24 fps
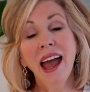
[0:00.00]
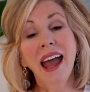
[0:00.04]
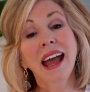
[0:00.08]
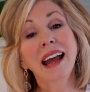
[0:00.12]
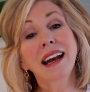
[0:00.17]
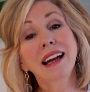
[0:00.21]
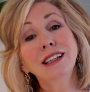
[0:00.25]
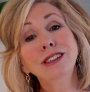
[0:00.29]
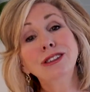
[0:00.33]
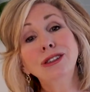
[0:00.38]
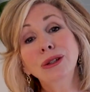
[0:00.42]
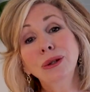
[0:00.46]

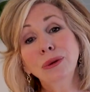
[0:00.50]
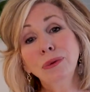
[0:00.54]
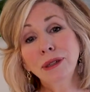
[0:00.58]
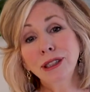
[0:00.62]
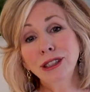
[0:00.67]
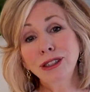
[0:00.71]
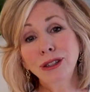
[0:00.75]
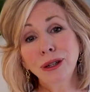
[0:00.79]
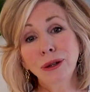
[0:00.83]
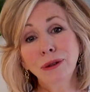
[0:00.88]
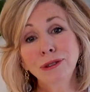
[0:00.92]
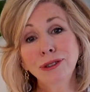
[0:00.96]
And I do
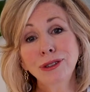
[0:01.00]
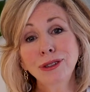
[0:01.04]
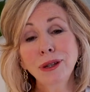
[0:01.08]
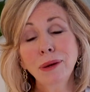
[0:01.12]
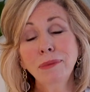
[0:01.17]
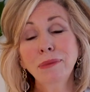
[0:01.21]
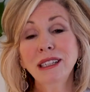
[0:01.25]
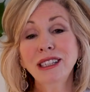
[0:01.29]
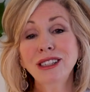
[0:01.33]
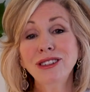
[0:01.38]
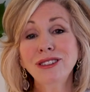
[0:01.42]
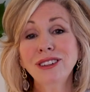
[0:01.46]
wish you
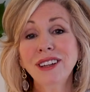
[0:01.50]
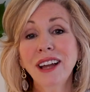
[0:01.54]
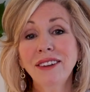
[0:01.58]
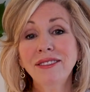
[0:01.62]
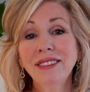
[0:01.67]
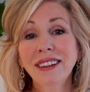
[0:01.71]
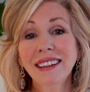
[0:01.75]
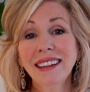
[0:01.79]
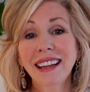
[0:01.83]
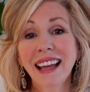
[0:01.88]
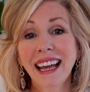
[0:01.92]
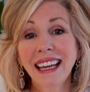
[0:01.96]
so much
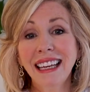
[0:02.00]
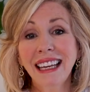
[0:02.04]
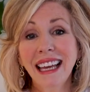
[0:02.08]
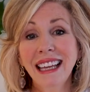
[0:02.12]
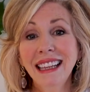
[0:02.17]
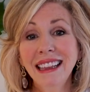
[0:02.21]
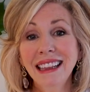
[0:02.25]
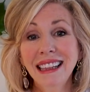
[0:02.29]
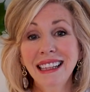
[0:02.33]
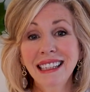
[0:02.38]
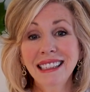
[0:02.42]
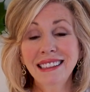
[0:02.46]
love and light
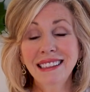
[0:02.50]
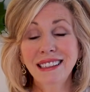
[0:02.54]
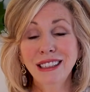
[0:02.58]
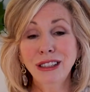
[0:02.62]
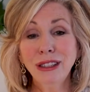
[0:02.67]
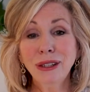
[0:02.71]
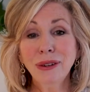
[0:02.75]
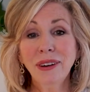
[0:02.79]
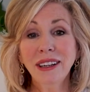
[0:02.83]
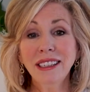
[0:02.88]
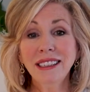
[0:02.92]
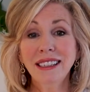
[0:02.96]
in this
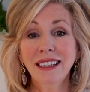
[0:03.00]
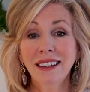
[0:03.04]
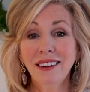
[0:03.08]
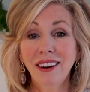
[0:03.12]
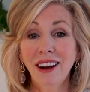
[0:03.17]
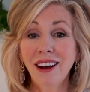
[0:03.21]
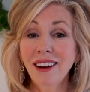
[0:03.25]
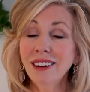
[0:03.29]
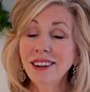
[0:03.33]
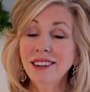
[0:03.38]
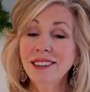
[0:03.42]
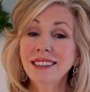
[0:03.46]
situation and
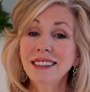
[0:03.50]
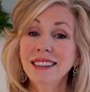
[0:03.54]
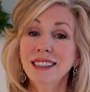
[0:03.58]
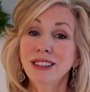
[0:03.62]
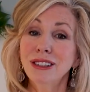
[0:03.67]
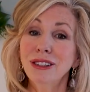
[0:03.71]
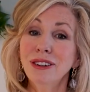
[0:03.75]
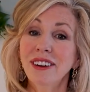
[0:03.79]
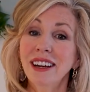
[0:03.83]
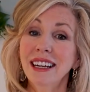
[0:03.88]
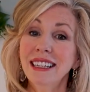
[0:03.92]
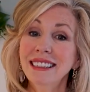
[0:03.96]
all your
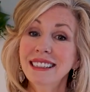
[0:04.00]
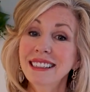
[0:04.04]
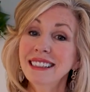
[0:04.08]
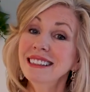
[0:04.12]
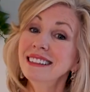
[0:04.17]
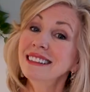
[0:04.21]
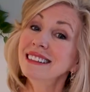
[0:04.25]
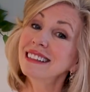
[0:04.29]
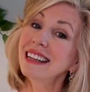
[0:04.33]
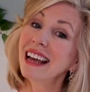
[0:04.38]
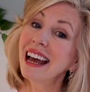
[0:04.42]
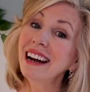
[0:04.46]

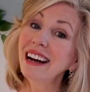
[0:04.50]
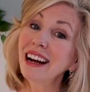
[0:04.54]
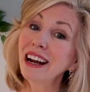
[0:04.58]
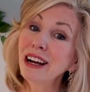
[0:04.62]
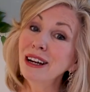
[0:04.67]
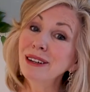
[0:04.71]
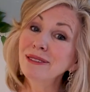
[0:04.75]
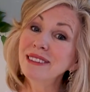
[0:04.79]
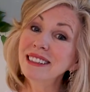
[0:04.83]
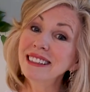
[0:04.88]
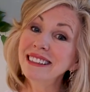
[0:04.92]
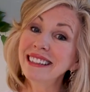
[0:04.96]
situations. And I
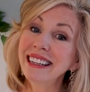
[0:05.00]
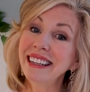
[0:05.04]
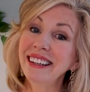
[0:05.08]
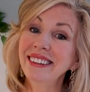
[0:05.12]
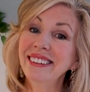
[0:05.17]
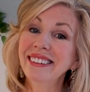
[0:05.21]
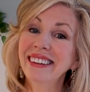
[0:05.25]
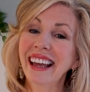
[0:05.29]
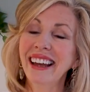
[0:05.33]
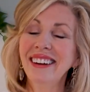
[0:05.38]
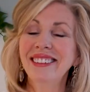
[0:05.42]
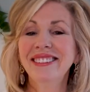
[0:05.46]
hope to see
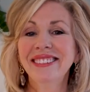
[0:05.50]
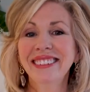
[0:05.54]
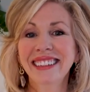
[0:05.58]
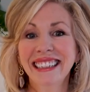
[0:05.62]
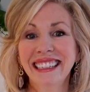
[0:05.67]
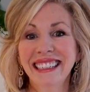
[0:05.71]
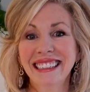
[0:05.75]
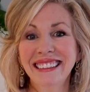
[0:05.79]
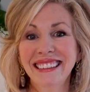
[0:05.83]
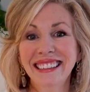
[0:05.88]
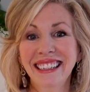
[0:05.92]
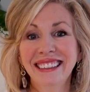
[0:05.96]
you again
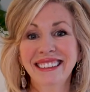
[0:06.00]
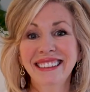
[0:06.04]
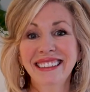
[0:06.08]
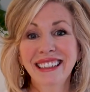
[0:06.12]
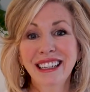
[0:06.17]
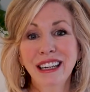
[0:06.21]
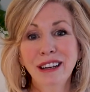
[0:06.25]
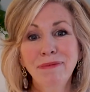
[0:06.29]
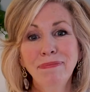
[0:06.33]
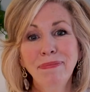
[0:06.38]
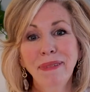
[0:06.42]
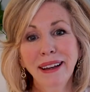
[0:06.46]
really soon.
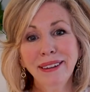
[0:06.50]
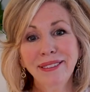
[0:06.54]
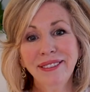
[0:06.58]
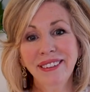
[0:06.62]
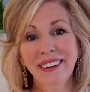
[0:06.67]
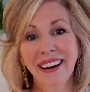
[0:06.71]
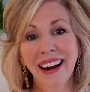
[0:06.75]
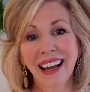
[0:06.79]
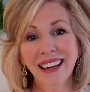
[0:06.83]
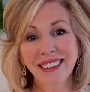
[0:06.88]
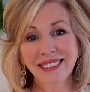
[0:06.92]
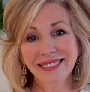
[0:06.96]
Bye
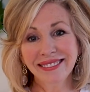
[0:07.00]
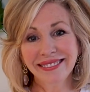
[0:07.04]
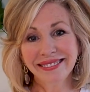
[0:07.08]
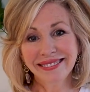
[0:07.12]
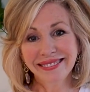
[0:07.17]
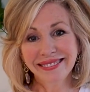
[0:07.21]
for now.